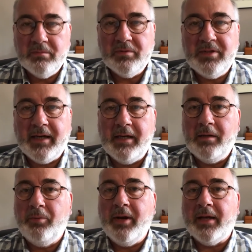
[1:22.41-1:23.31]
take a little
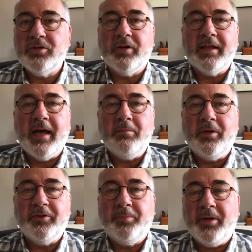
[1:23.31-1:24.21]
break during that
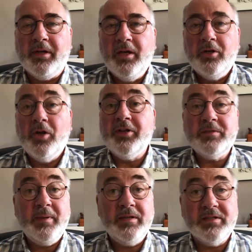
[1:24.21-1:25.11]
month, but nothing's
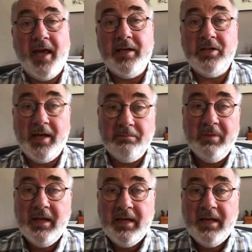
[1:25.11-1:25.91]
been decided yet.